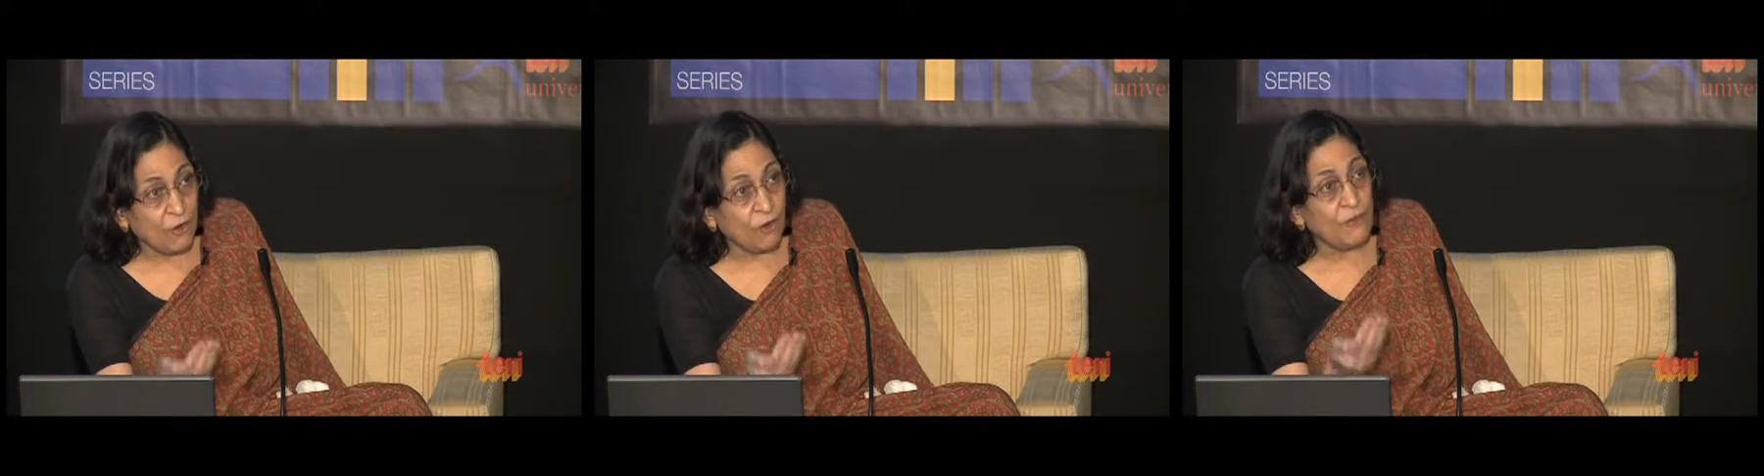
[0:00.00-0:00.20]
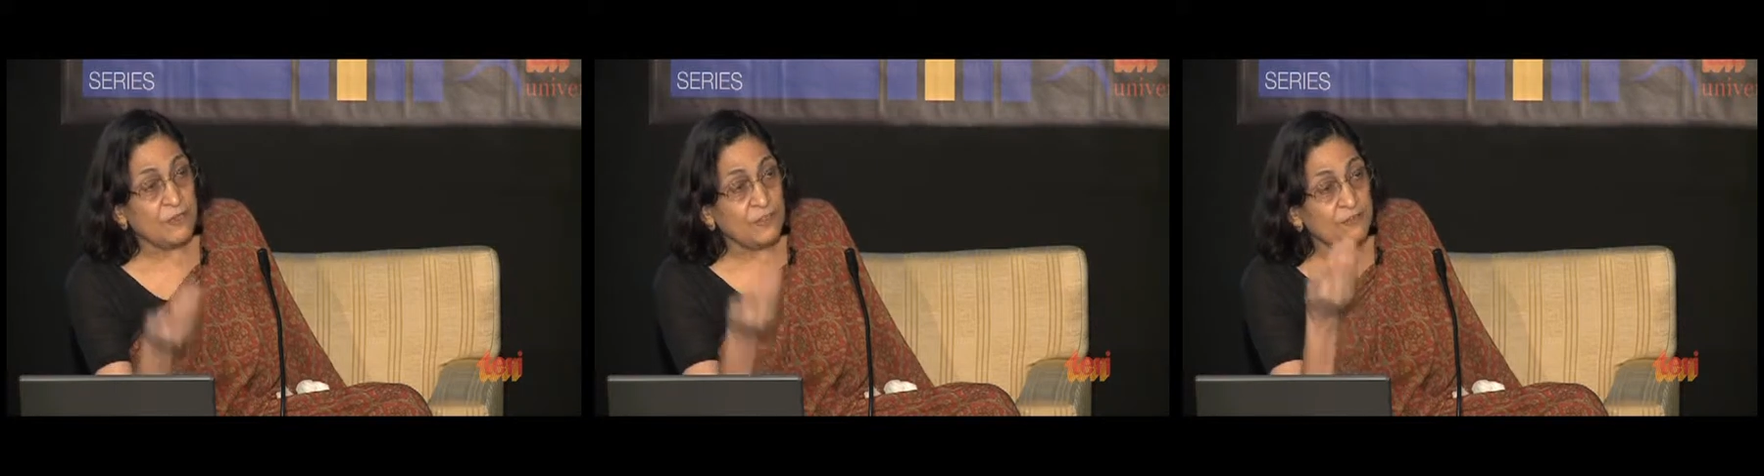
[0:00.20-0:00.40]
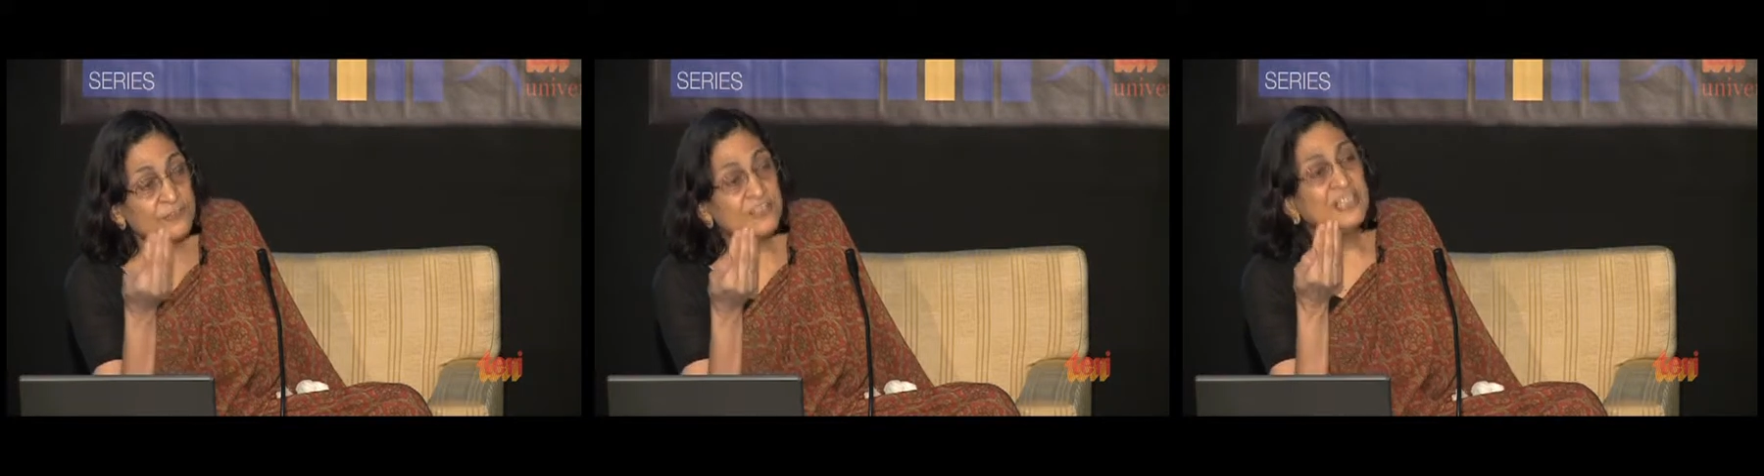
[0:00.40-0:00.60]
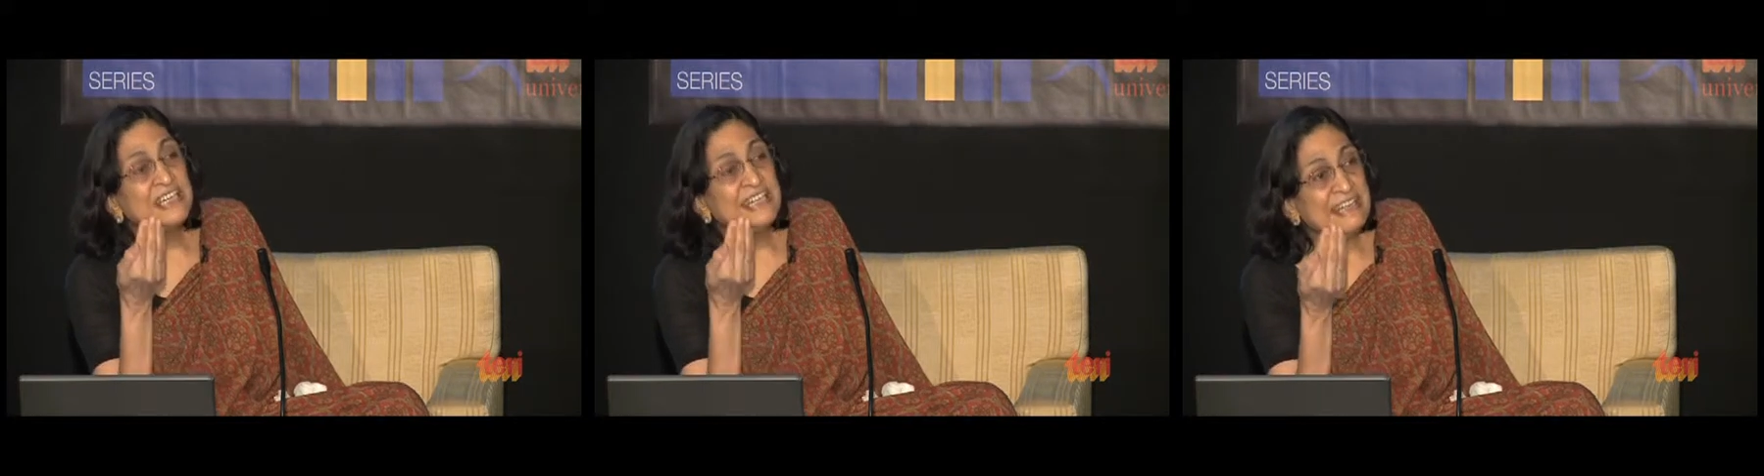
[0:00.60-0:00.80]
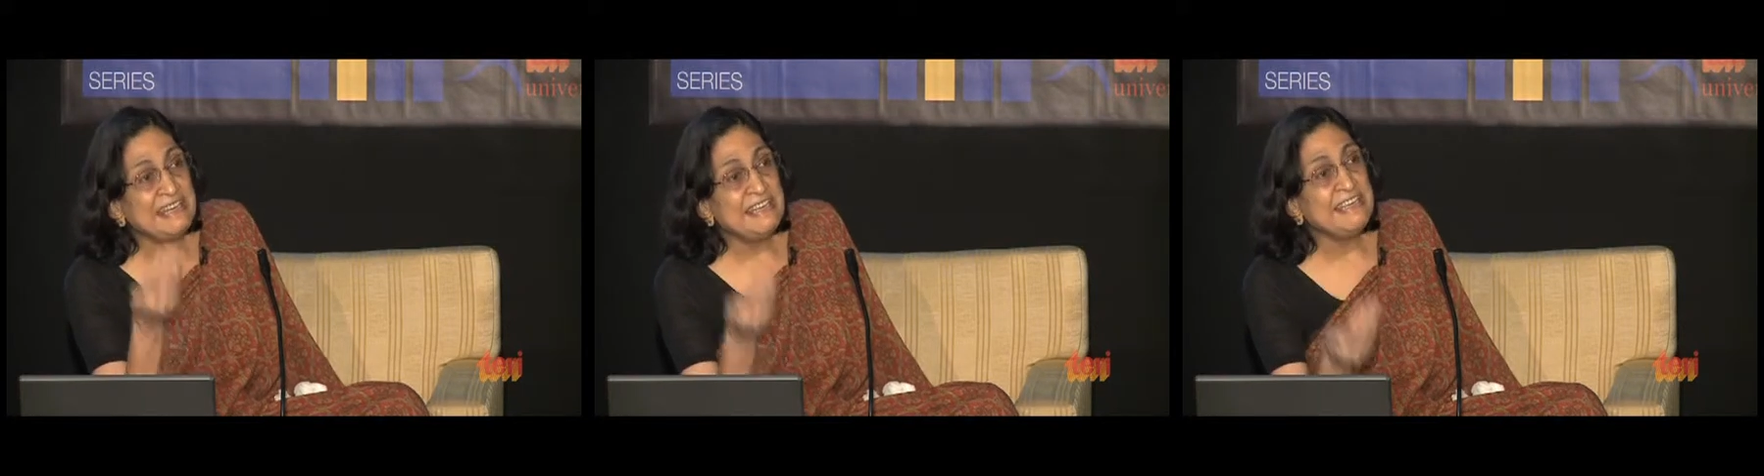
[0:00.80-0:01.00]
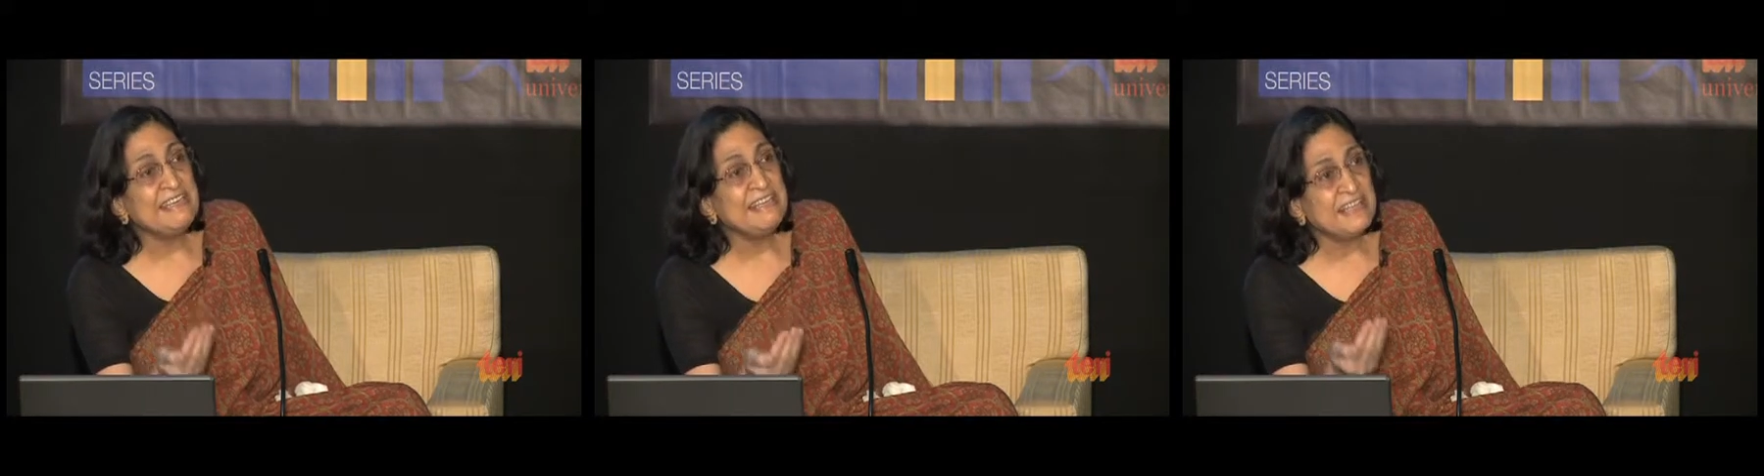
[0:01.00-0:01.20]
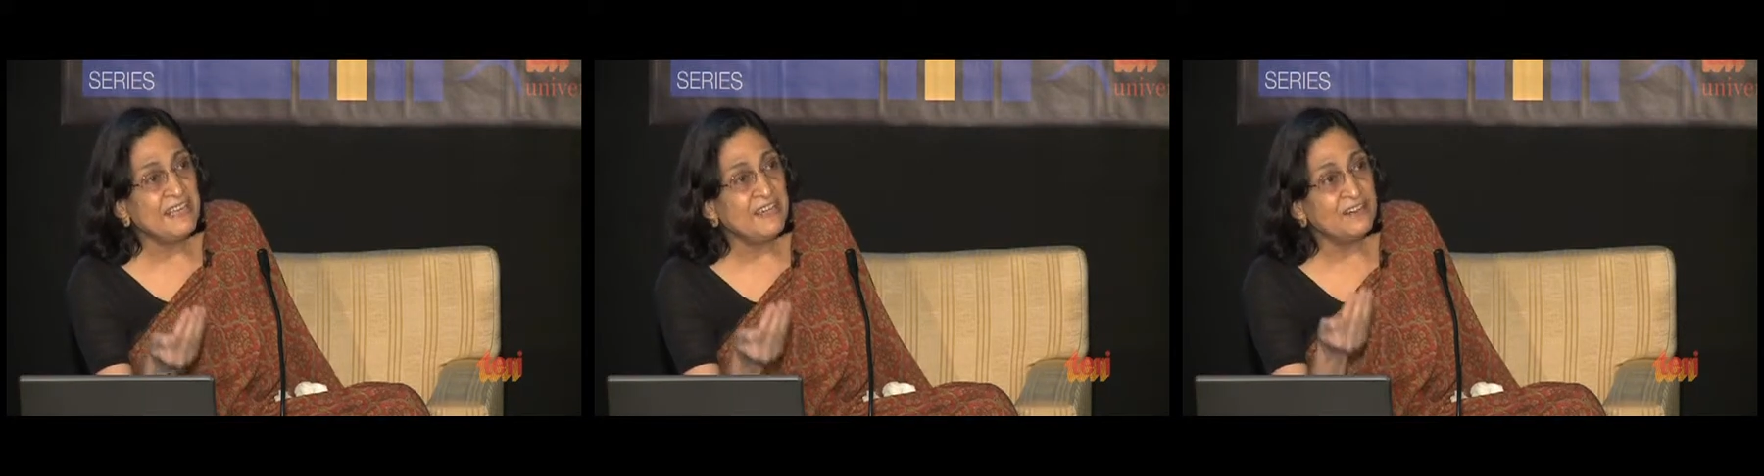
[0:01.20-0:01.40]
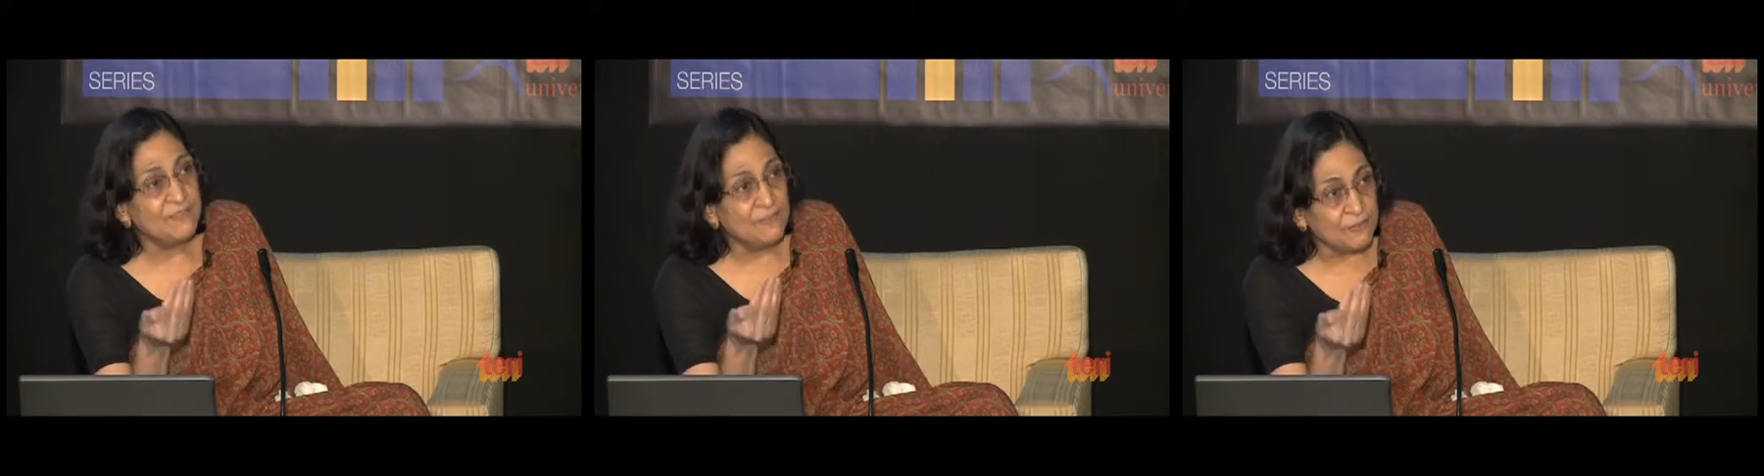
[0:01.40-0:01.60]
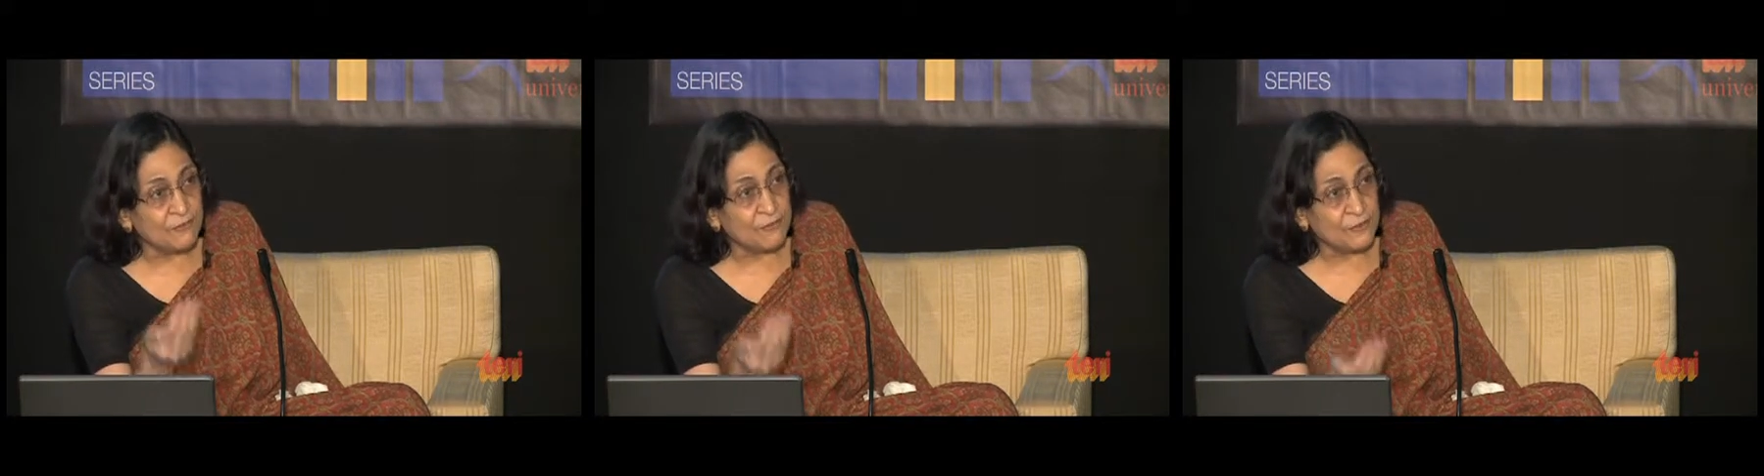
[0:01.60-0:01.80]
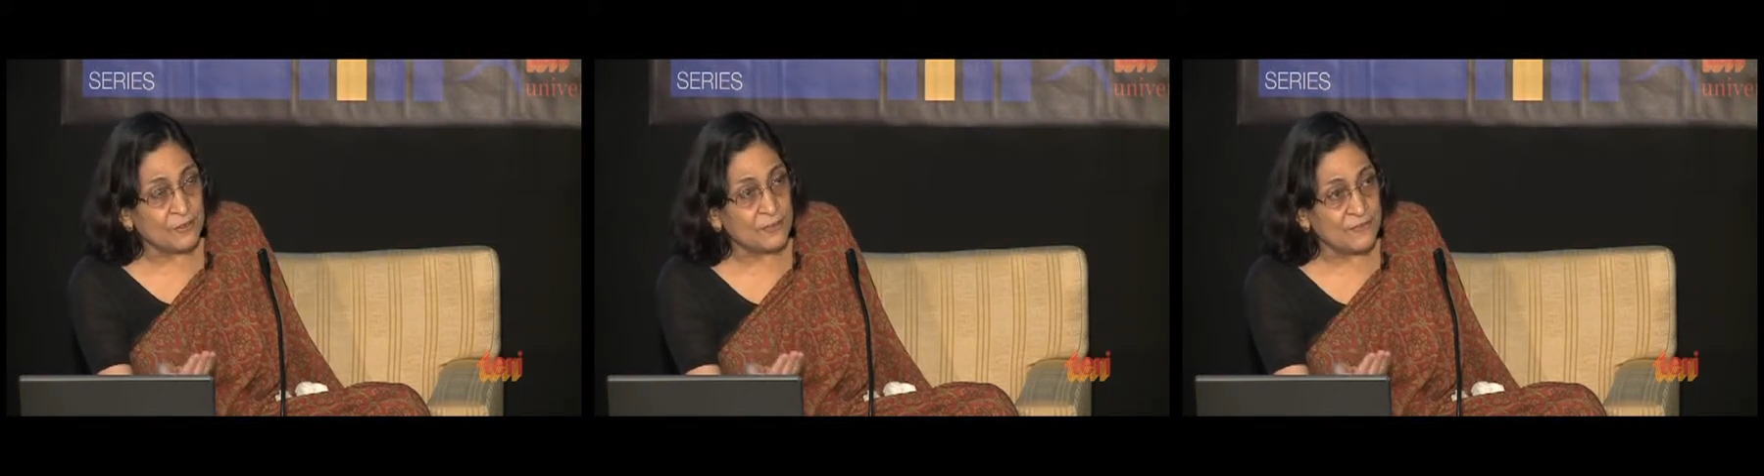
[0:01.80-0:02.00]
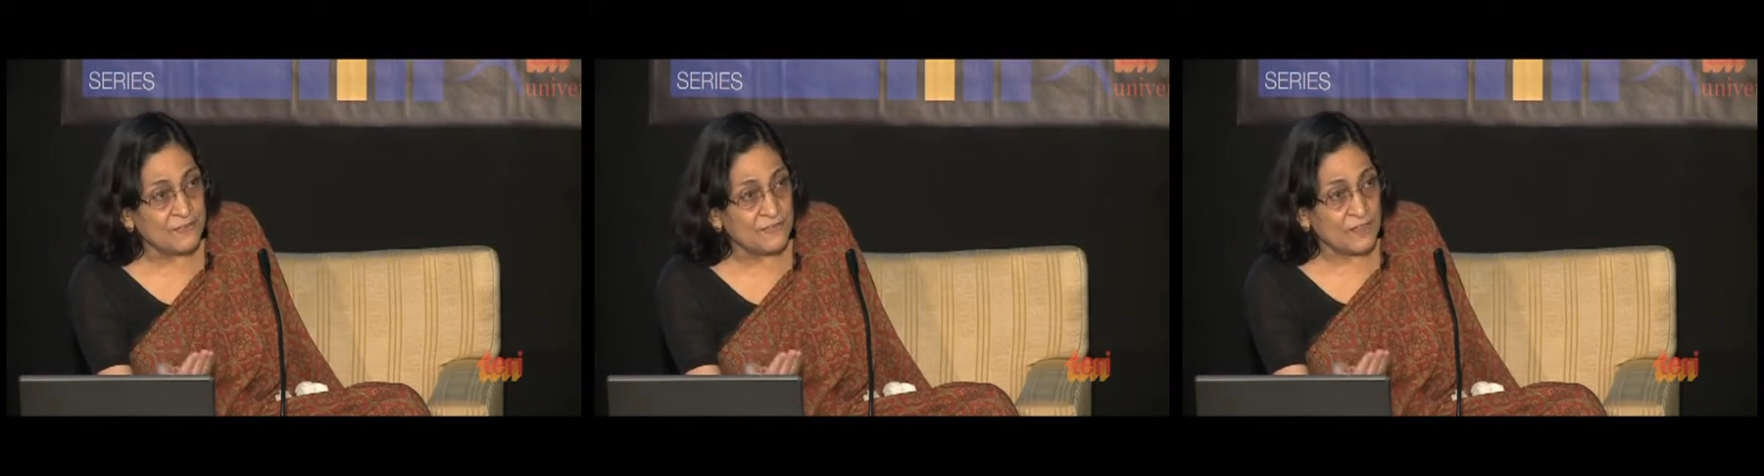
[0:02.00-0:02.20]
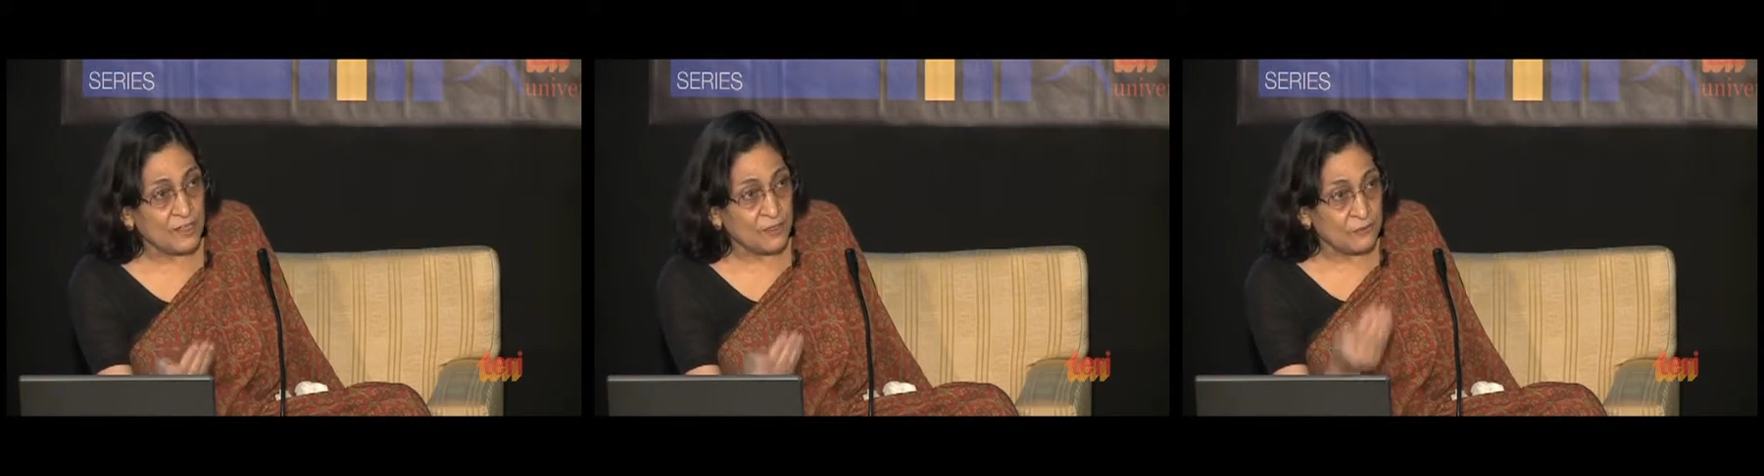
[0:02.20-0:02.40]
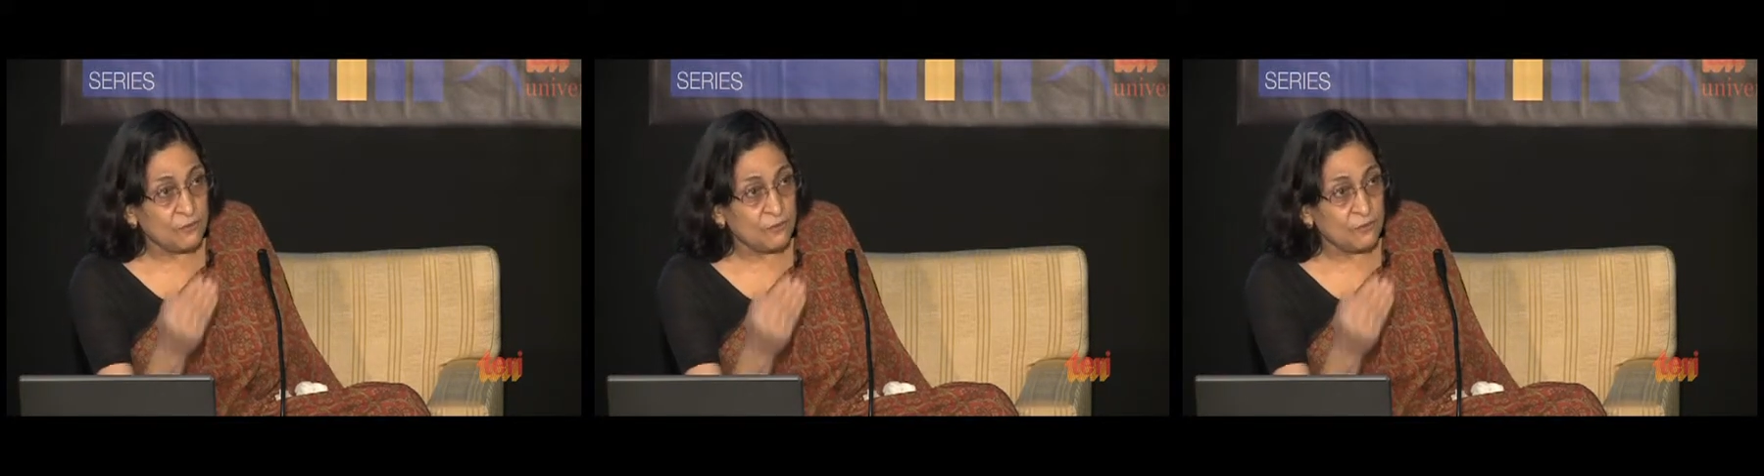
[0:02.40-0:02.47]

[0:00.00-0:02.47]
or if they clean their rivers.